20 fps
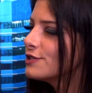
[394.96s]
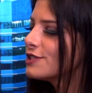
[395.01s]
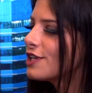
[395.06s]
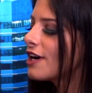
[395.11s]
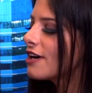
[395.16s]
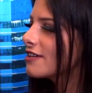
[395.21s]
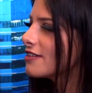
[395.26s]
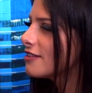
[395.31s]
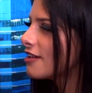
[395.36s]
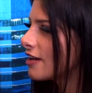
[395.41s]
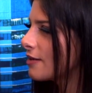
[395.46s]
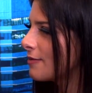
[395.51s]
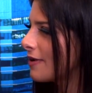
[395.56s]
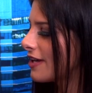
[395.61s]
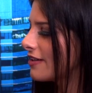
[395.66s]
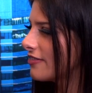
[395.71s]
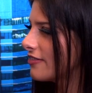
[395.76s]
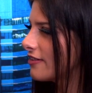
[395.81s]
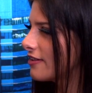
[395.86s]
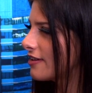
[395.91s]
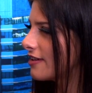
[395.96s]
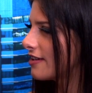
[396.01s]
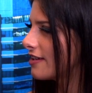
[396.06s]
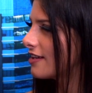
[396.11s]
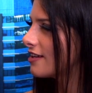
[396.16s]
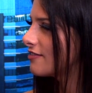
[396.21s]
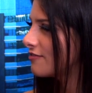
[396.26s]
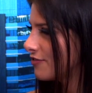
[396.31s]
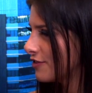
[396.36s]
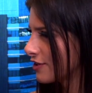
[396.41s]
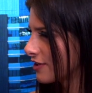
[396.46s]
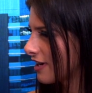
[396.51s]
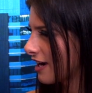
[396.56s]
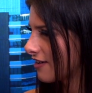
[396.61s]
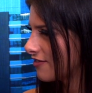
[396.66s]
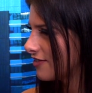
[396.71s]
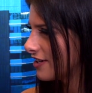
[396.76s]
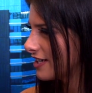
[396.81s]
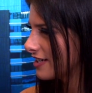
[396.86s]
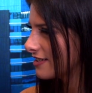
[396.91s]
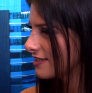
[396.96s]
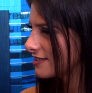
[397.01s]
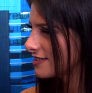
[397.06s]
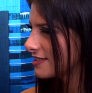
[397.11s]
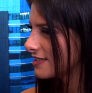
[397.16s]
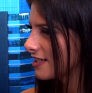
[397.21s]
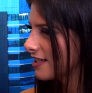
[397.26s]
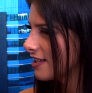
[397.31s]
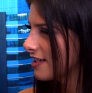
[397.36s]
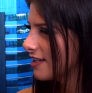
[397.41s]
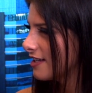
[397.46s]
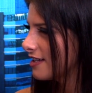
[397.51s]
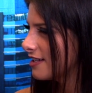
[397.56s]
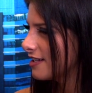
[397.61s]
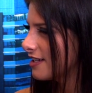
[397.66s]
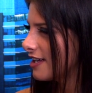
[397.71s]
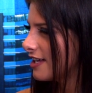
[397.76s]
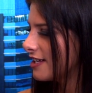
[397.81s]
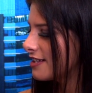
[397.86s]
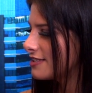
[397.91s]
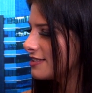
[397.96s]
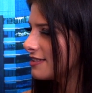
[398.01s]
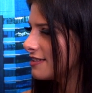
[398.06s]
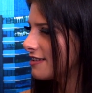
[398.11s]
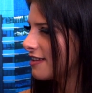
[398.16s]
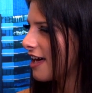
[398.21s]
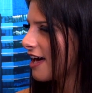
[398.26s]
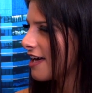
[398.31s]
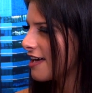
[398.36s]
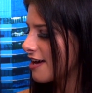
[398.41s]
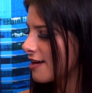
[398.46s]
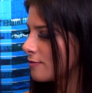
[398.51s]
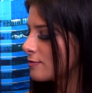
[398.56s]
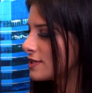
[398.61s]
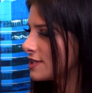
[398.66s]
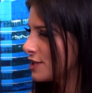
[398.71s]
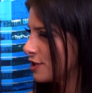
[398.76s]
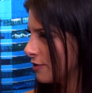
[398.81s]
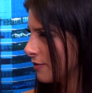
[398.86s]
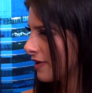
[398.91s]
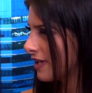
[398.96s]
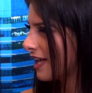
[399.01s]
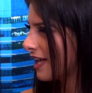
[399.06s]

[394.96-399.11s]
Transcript: talk a lot about the infographics, mm -hmm. and that I'm assuming